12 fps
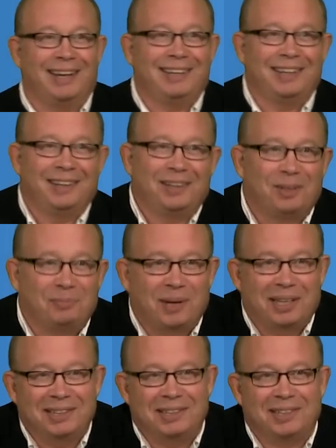I didn't hit the
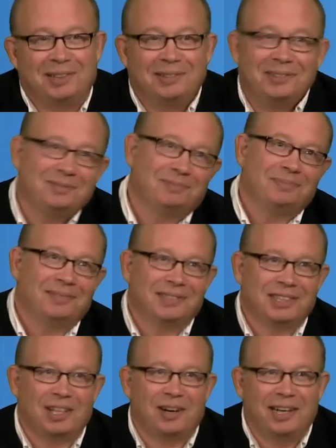button, so
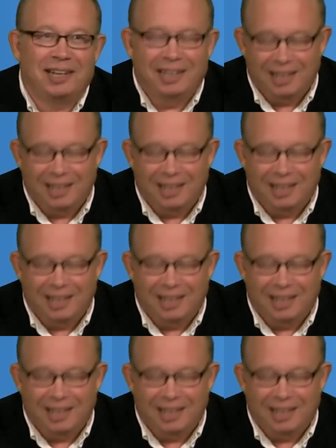sorry.